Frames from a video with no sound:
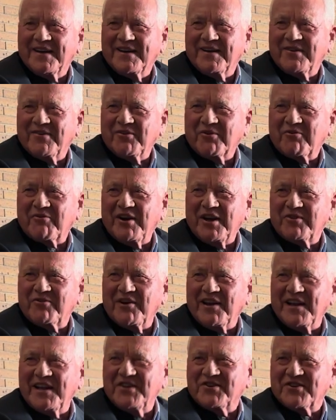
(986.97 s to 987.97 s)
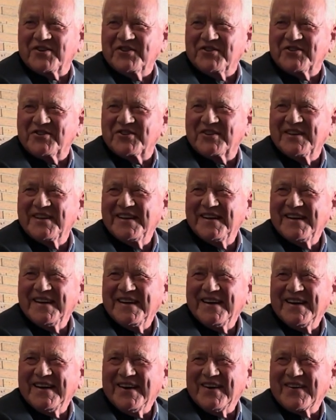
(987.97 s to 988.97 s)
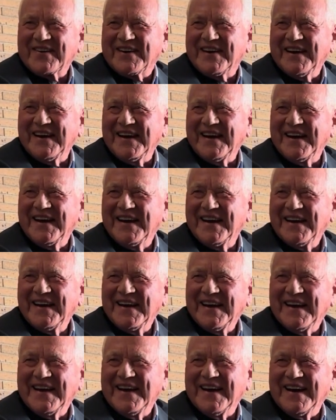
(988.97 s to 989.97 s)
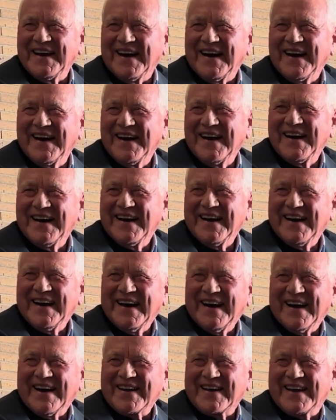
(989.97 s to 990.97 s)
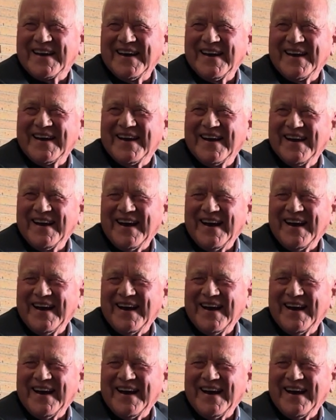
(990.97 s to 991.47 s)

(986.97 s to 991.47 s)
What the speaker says: Congratulations. Yeah, okay,